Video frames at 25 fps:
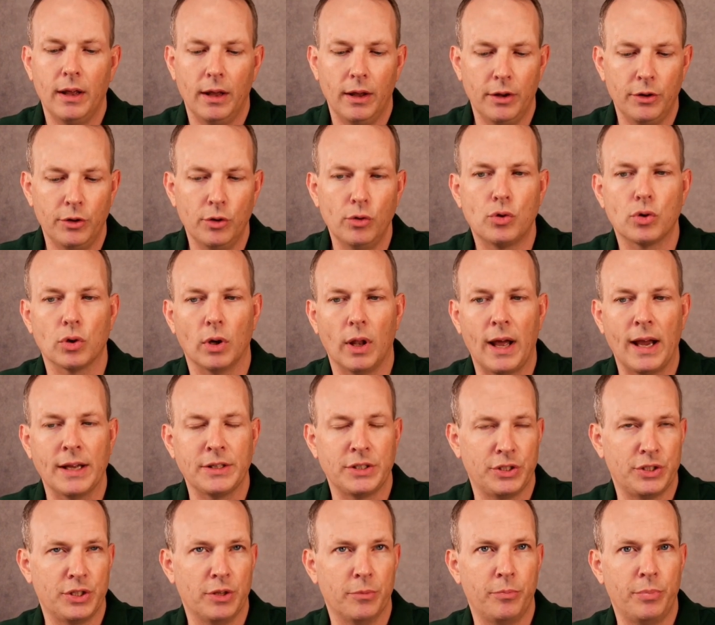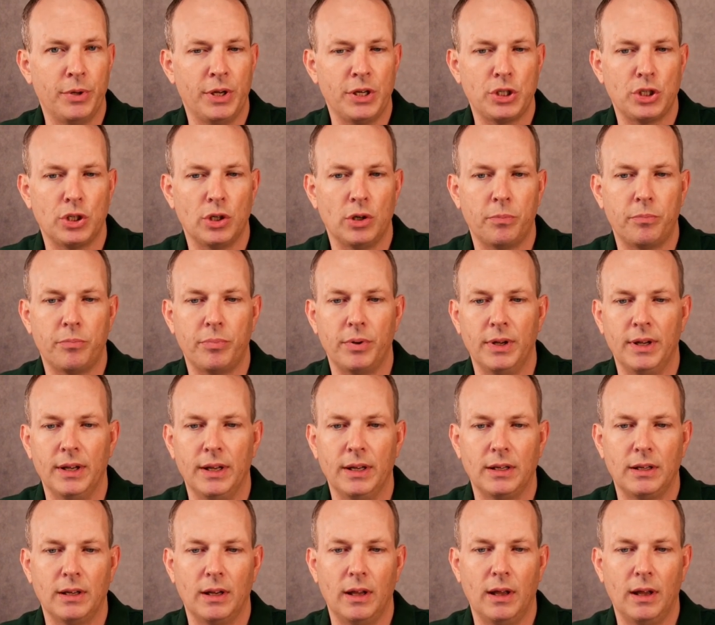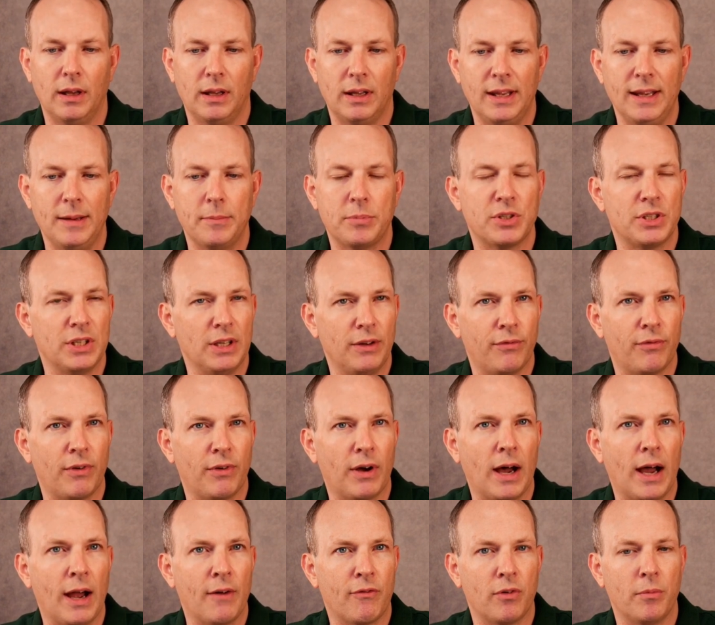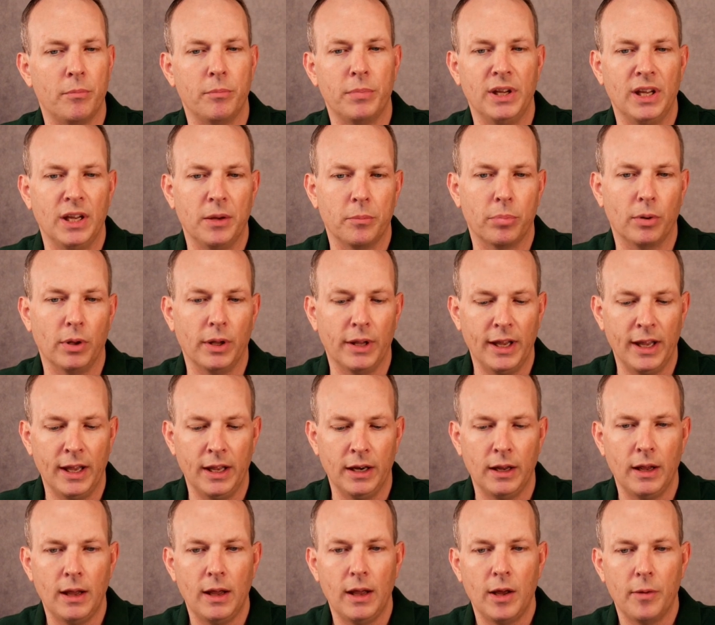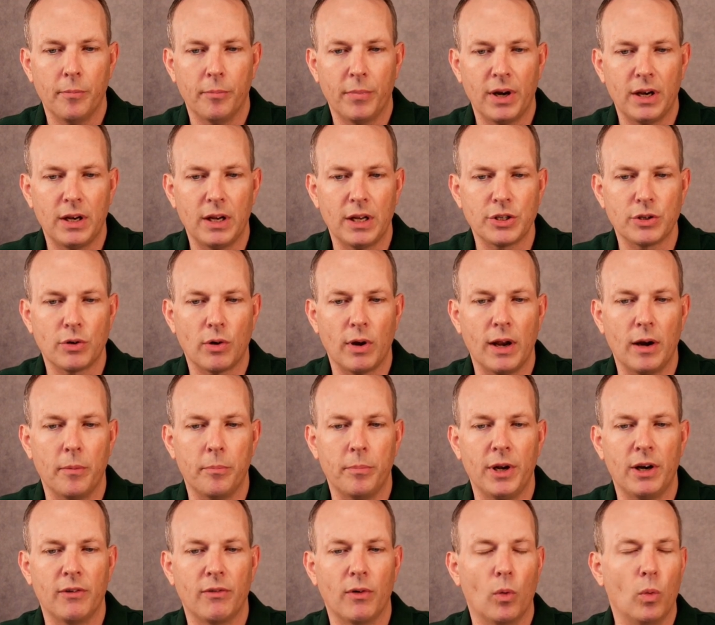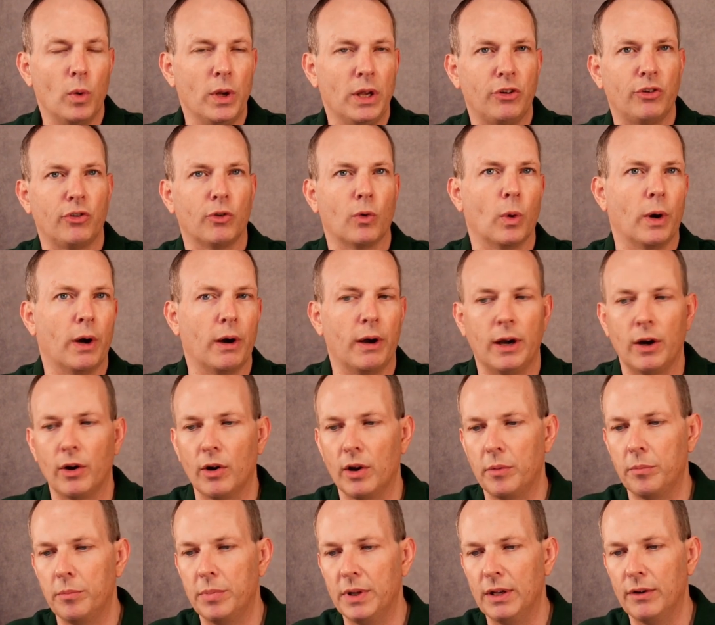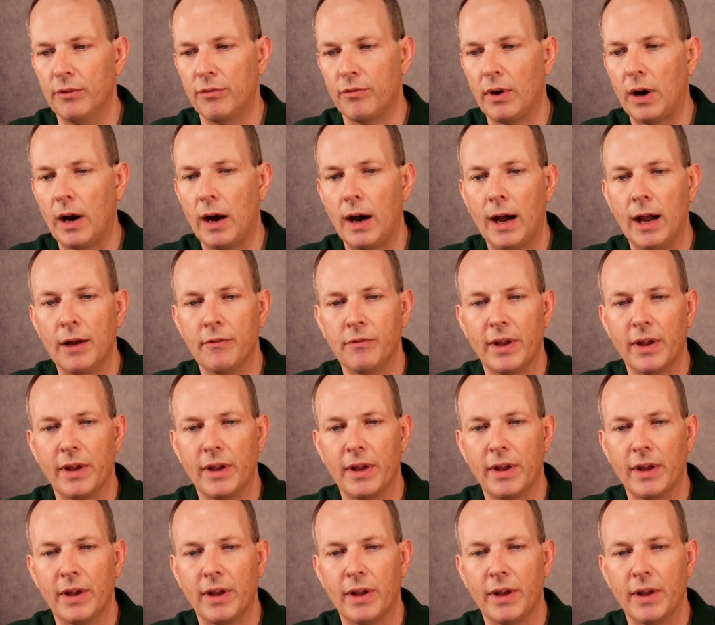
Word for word: neutralizes the bishop. It keeps c5 from being played but it does create a bit of a weak square here at b5.